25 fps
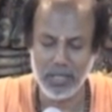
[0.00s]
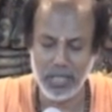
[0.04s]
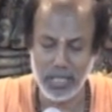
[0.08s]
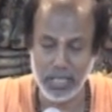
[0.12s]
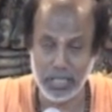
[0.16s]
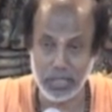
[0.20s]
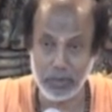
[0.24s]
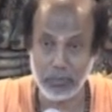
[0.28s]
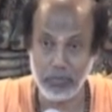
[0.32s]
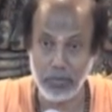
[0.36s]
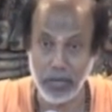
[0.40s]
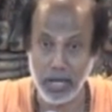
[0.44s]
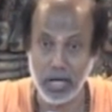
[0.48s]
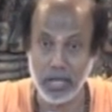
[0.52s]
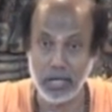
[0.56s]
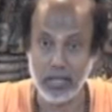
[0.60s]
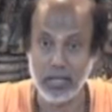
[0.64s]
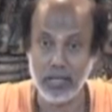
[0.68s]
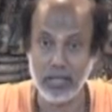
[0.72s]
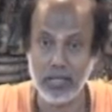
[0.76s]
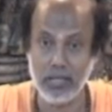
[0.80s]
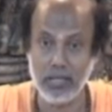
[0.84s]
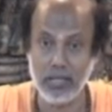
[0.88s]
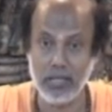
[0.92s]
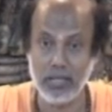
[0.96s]
Expand.
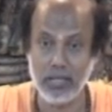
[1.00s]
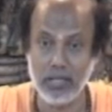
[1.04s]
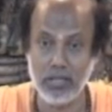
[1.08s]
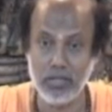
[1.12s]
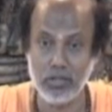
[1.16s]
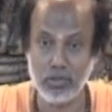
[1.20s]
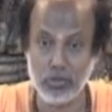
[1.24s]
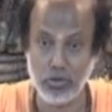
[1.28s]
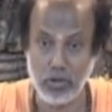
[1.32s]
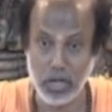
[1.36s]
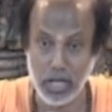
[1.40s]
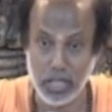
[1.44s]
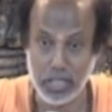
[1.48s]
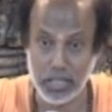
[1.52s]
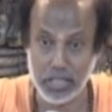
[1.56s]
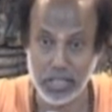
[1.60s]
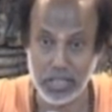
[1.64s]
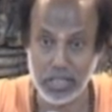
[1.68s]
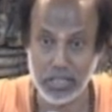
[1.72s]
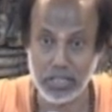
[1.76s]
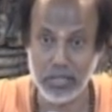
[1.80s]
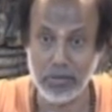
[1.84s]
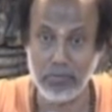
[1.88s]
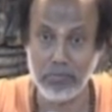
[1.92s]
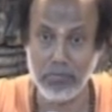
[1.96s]
Solar
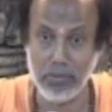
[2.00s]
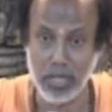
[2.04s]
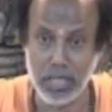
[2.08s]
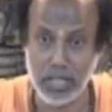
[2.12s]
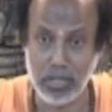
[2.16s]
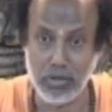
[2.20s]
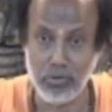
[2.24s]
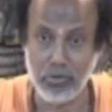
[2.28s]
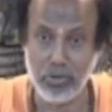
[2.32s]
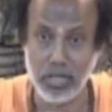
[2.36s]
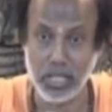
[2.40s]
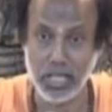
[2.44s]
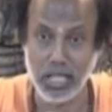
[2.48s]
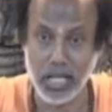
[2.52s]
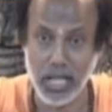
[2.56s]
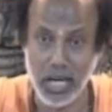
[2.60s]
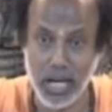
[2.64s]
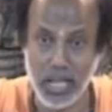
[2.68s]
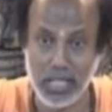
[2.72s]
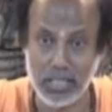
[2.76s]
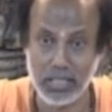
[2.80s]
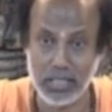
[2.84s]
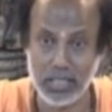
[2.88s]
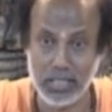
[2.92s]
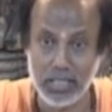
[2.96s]
system, Milky Way,
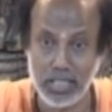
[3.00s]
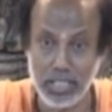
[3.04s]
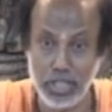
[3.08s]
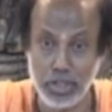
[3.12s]
galaxy,